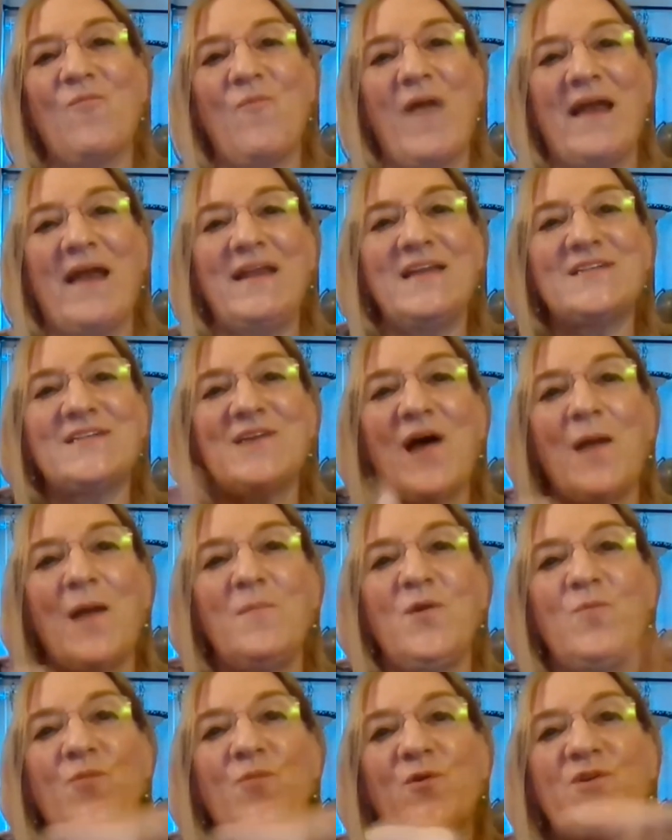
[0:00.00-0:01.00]

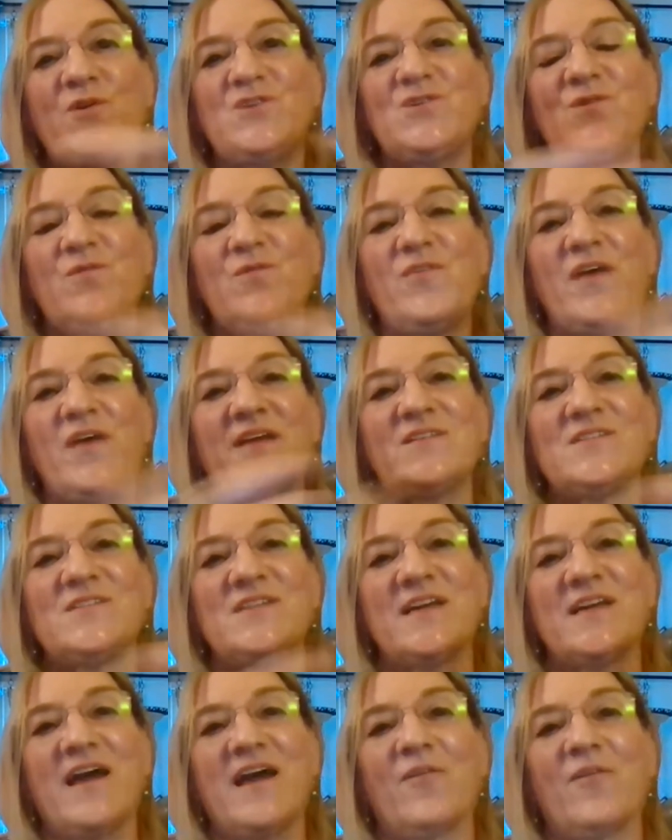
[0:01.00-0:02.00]
anytime you put two things
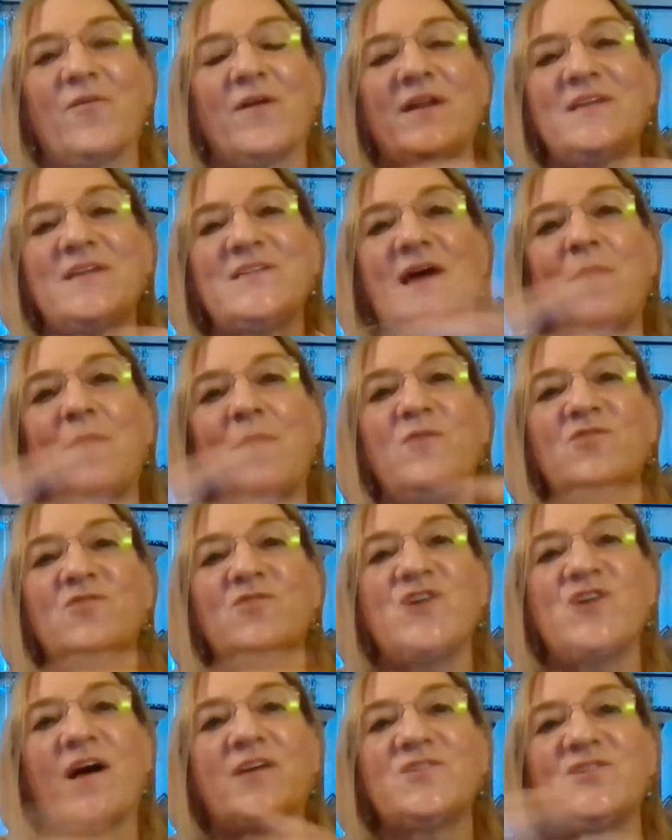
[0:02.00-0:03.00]
together, anytime you
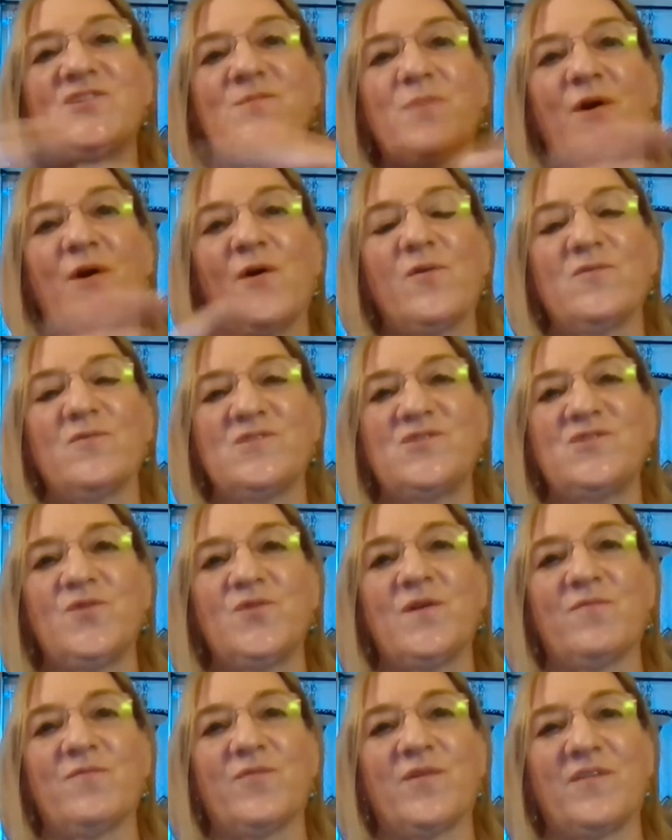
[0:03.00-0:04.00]
juxtapose
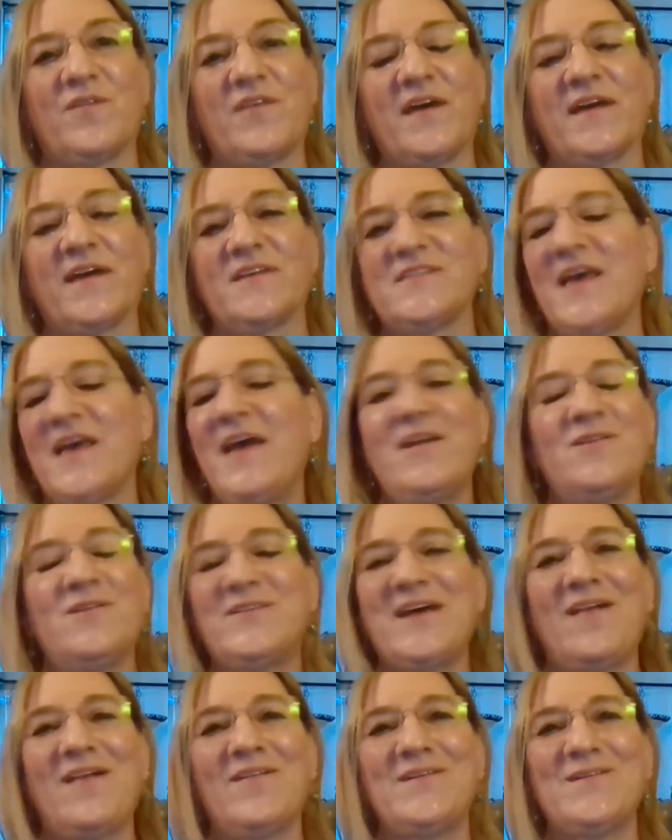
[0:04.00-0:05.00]
two different things, you
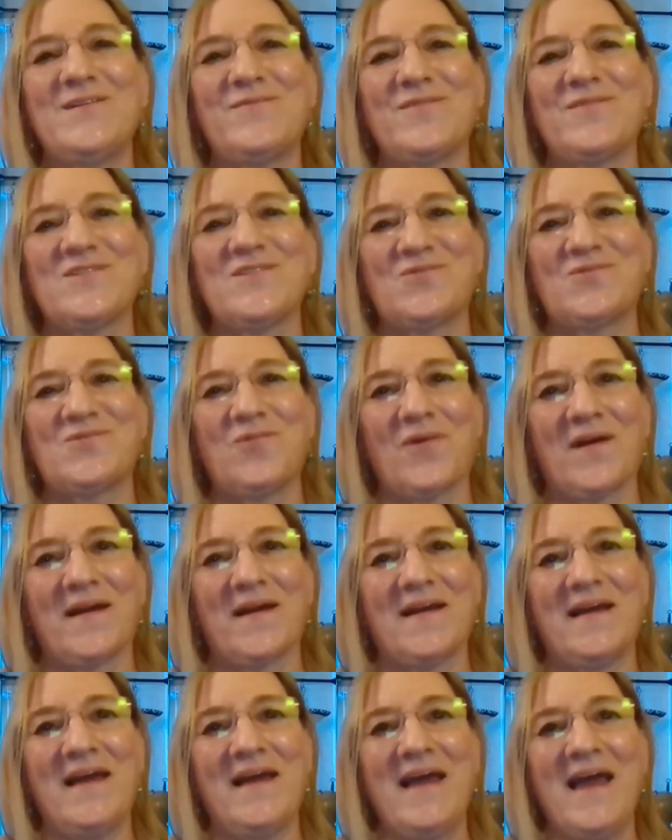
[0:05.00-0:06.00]
tell a different
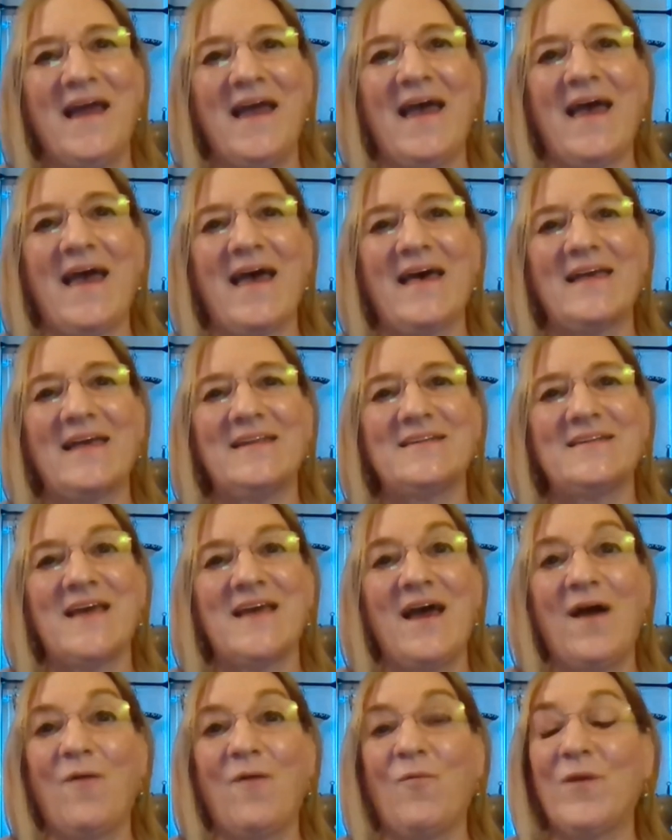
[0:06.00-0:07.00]
story. And
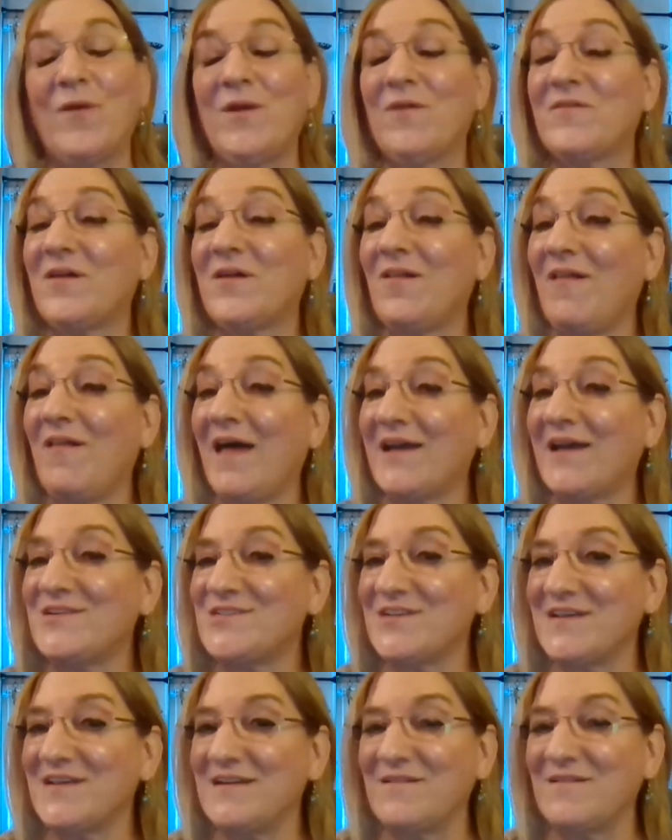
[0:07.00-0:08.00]
When you have a
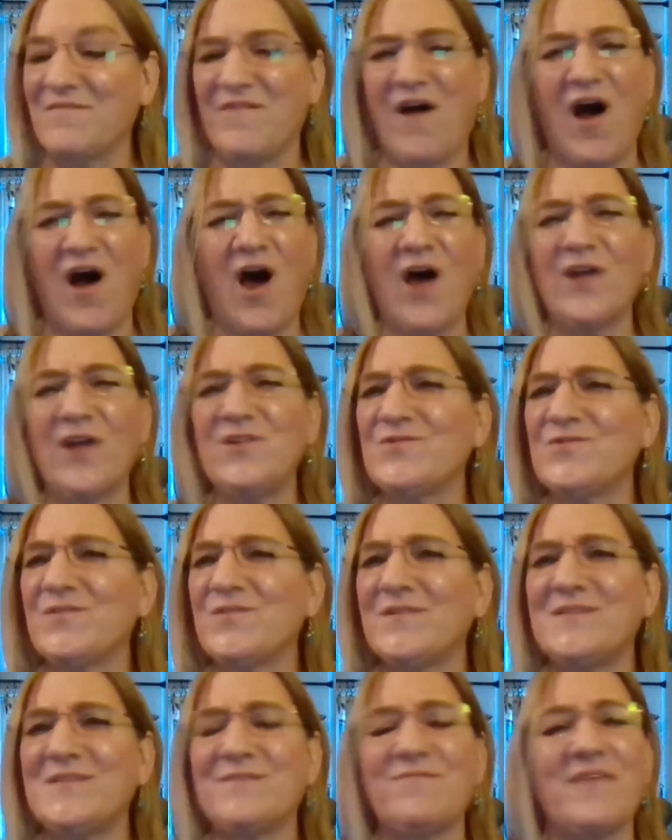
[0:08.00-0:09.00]
collection of
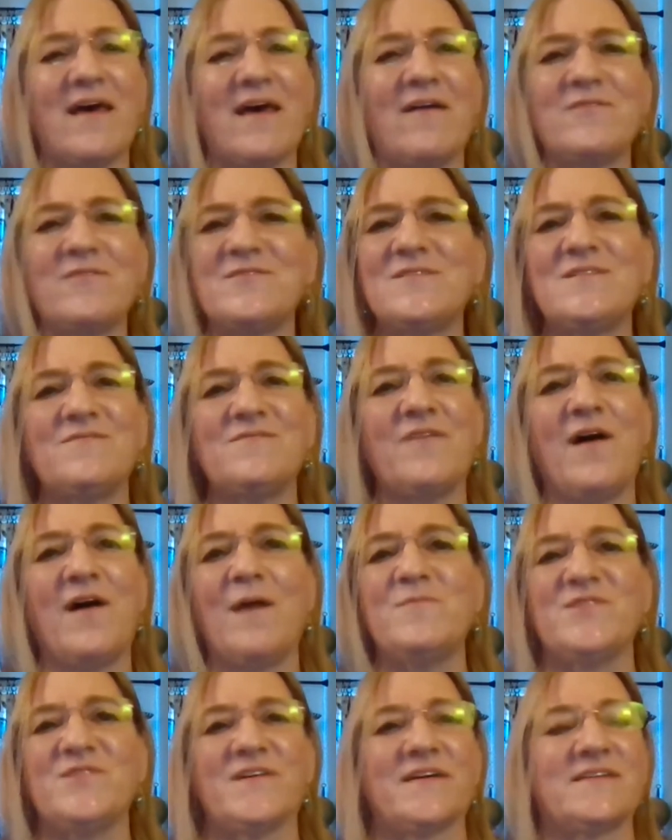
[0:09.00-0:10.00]
hundreds of thousands of
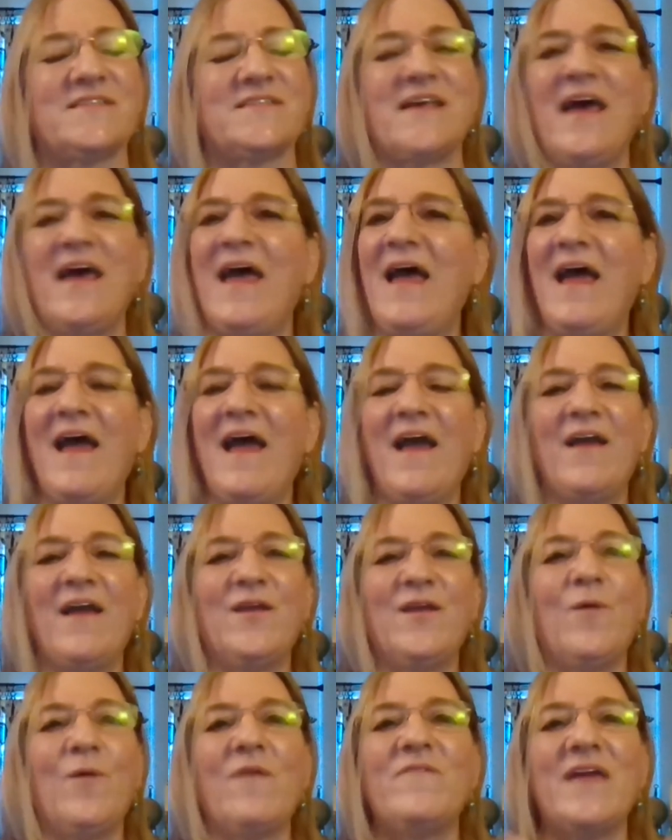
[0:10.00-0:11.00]
objects,
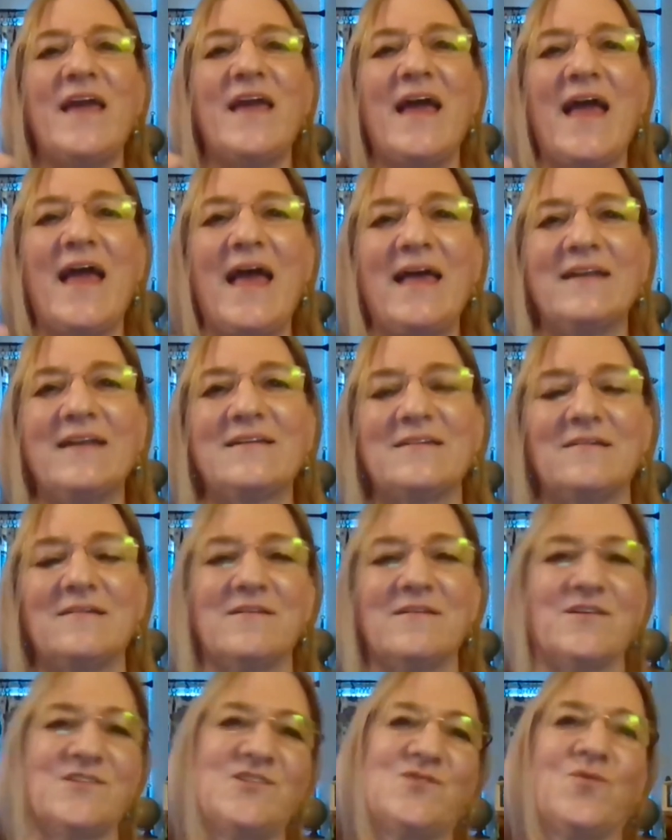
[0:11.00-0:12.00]
you have
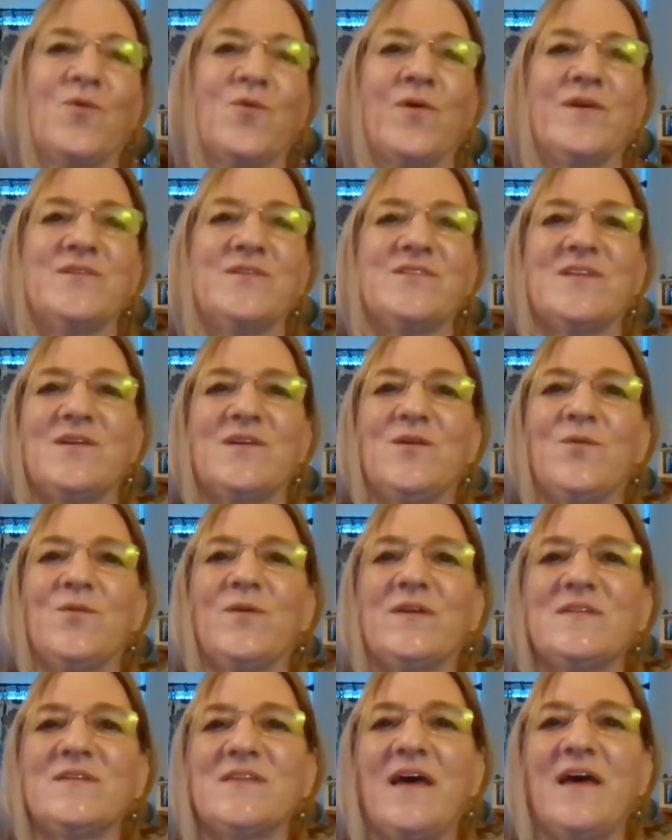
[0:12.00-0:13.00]
endless stories that you
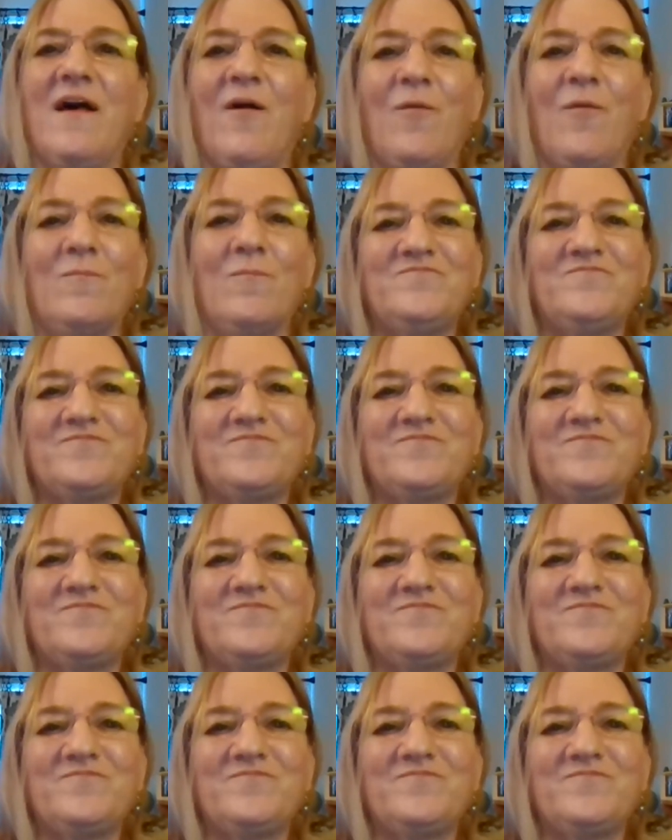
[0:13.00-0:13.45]
can tell.